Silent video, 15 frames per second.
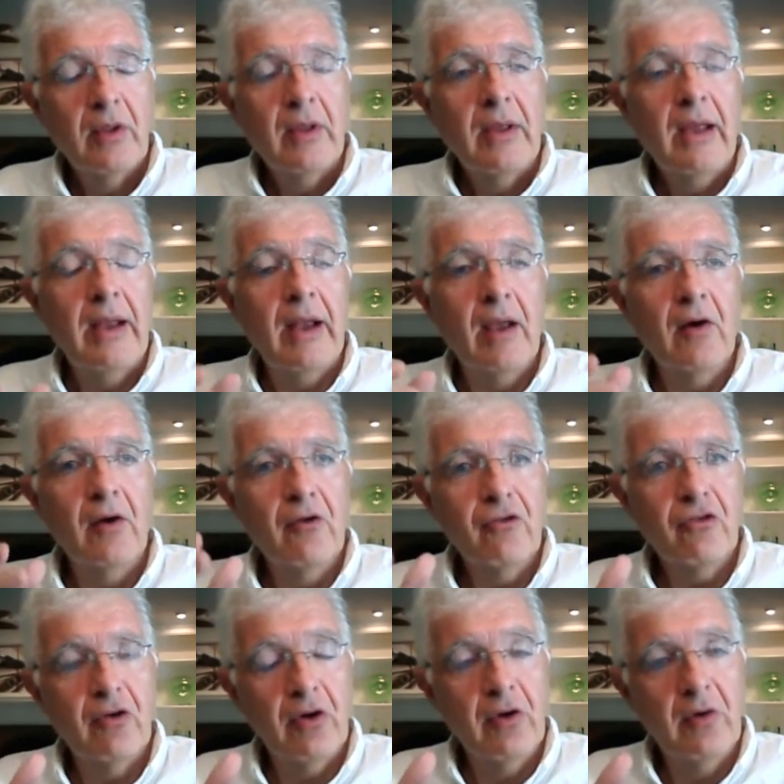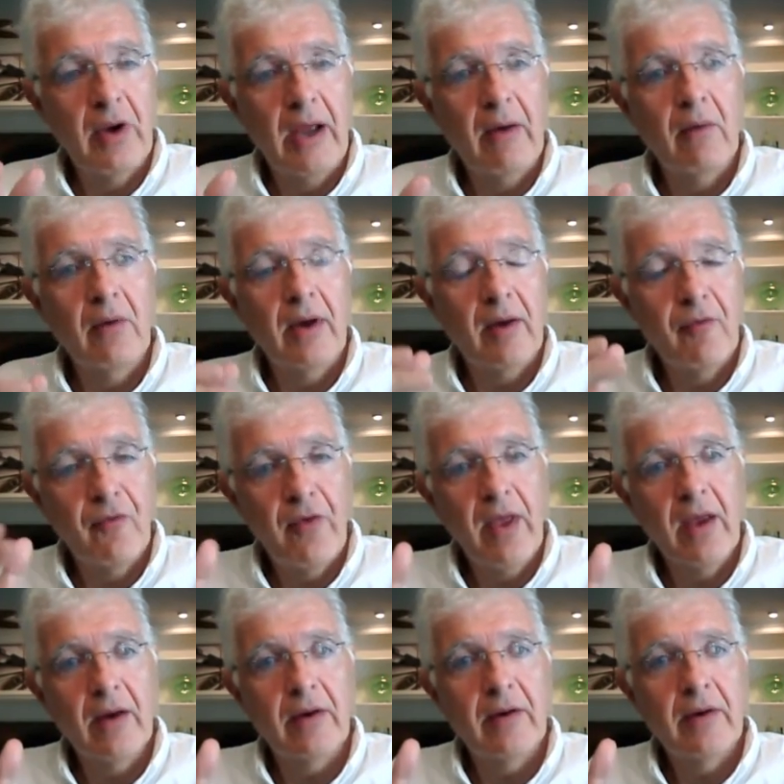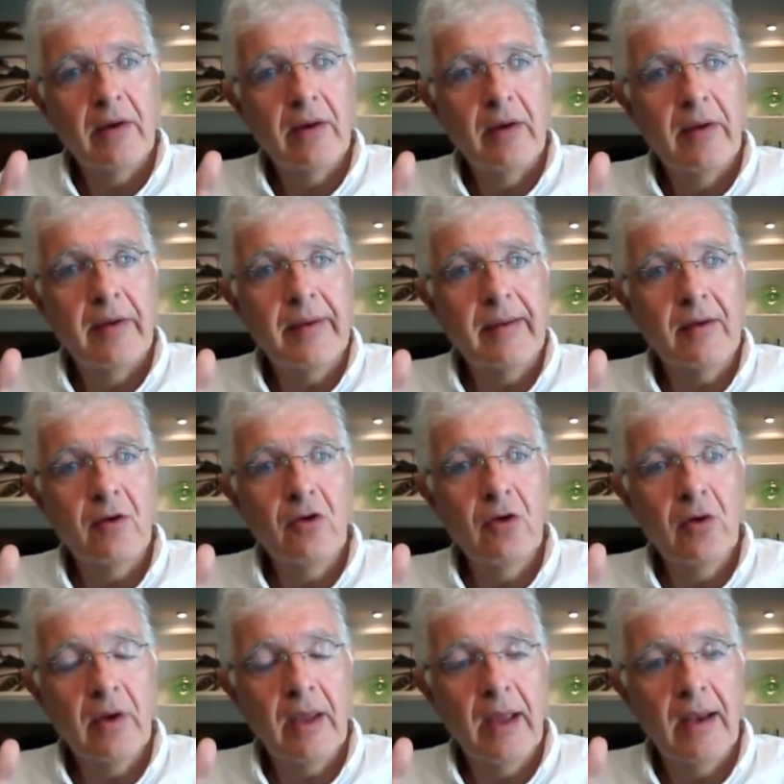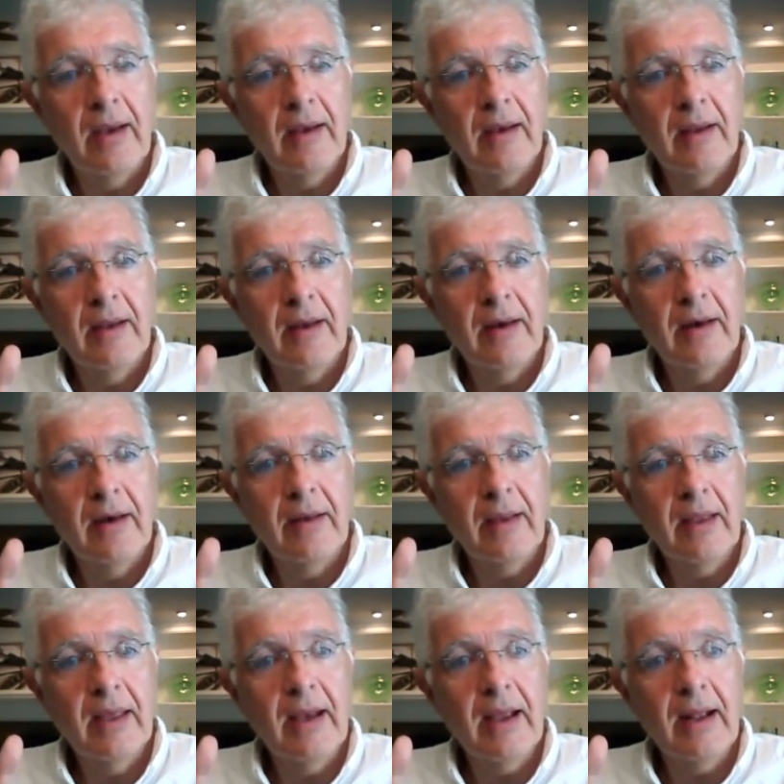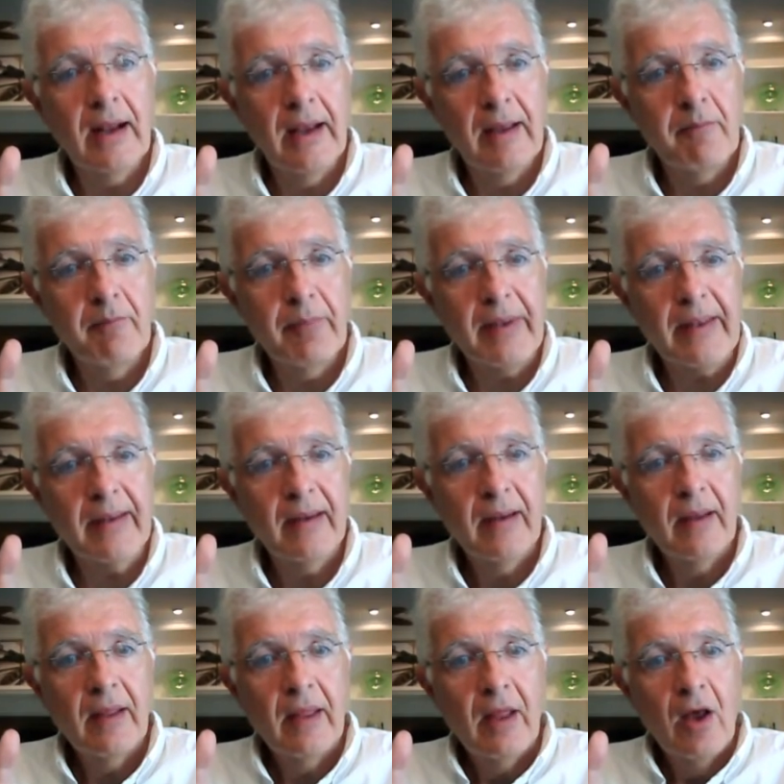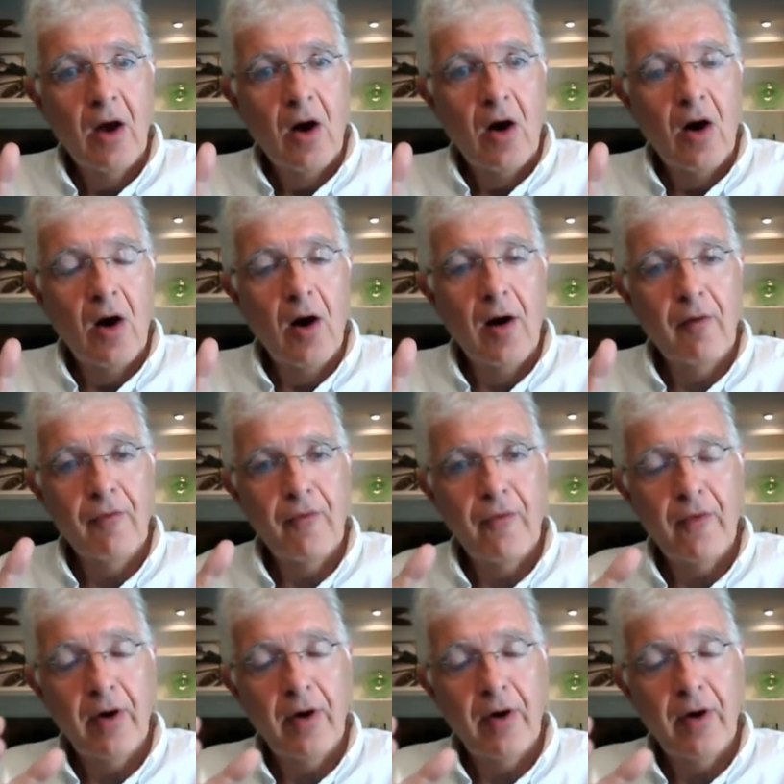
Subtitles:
And I'm going to show you now a figure so you can get a glimpse of